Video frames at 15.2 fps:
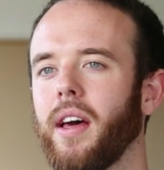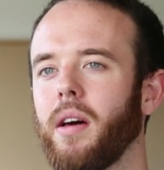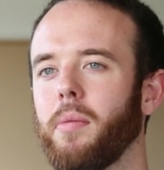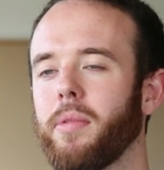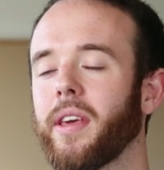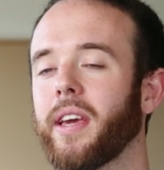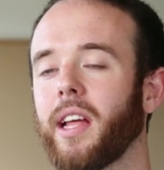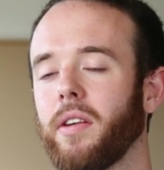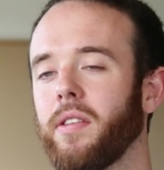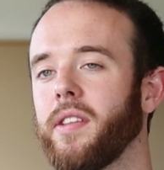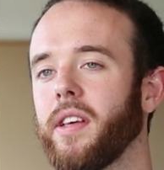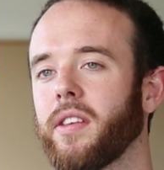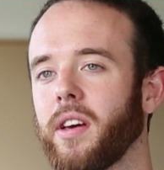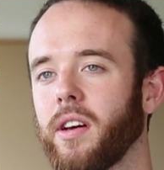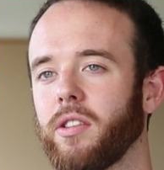in particular
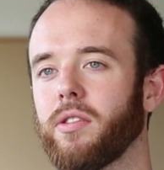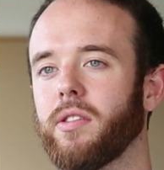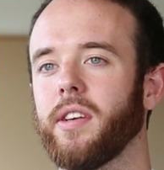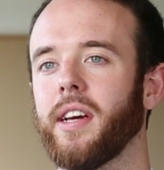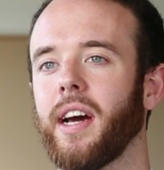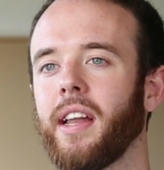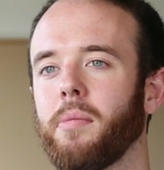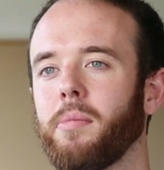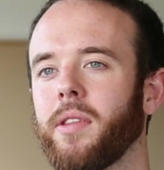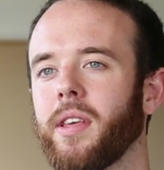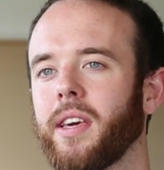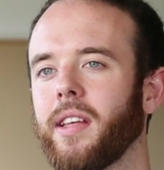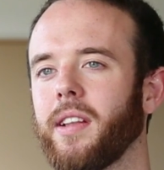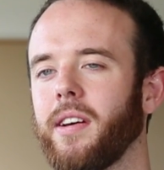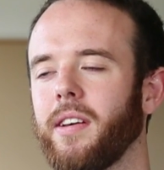in this country, and in
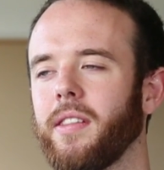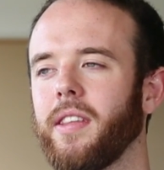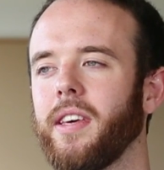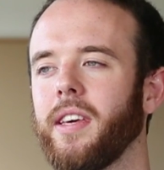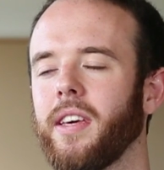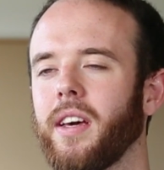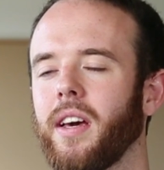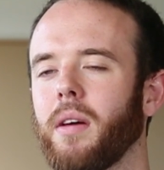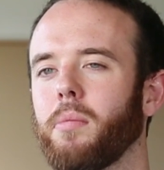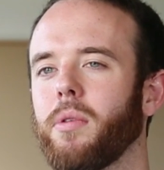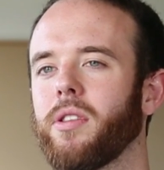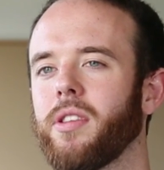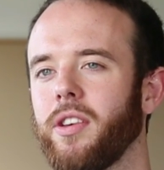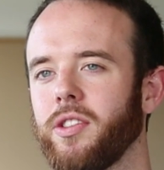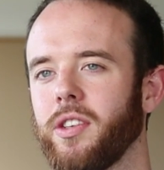particular the
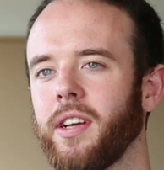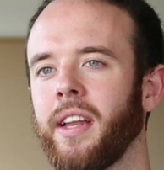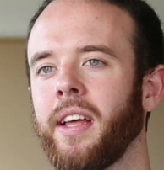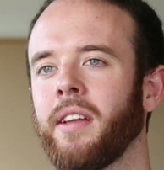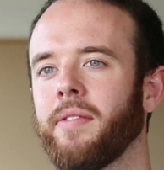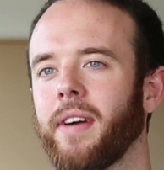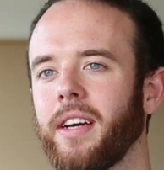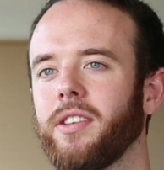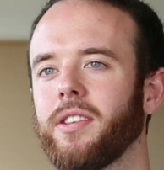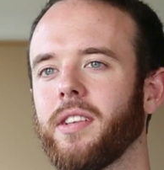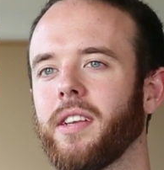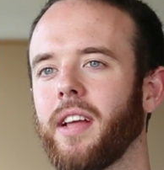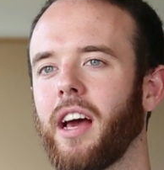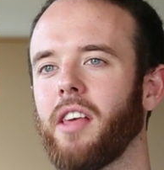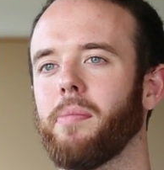precision and
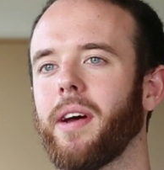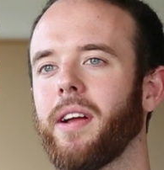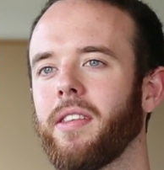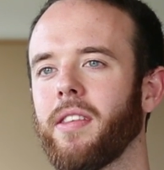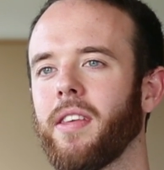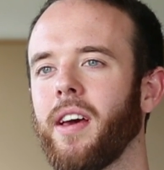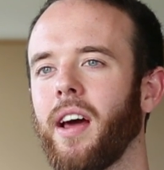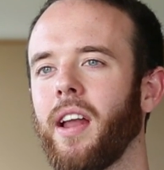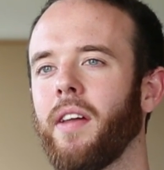innovation aspects.